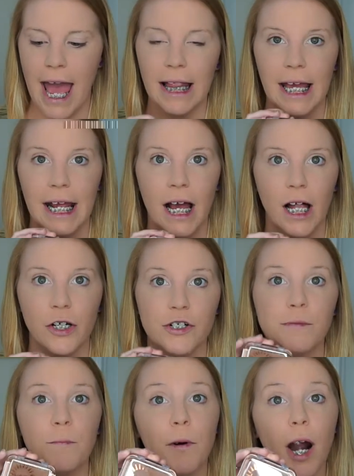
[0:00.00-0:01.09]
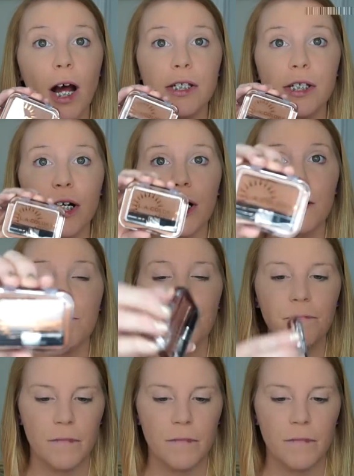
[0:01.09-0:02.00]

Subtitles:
LA Colors bronzer